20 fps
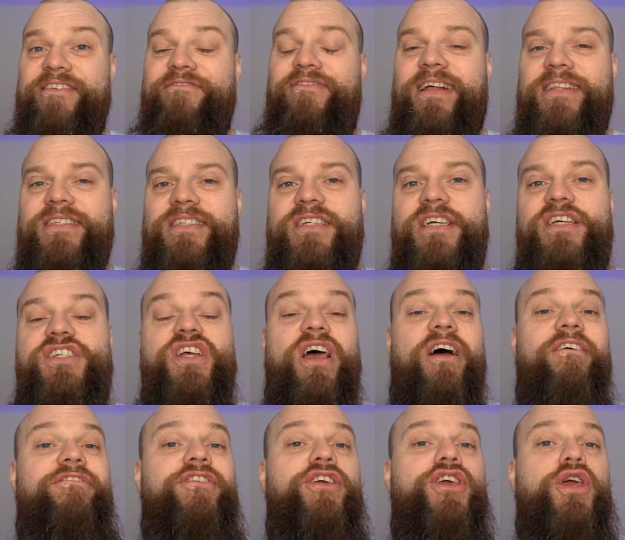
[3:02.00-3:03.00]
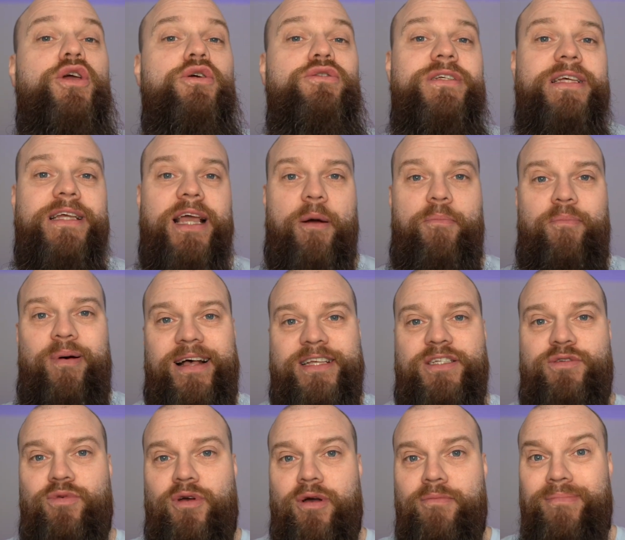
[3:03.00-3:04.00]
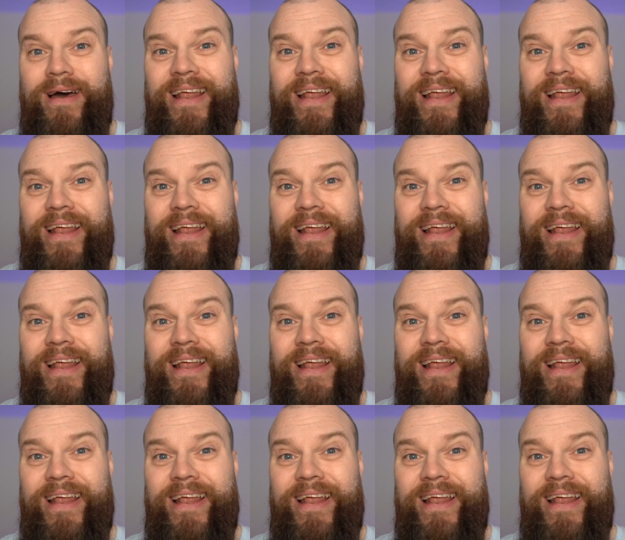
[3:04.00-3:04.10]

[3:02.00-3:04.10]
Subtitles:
advantage of using a password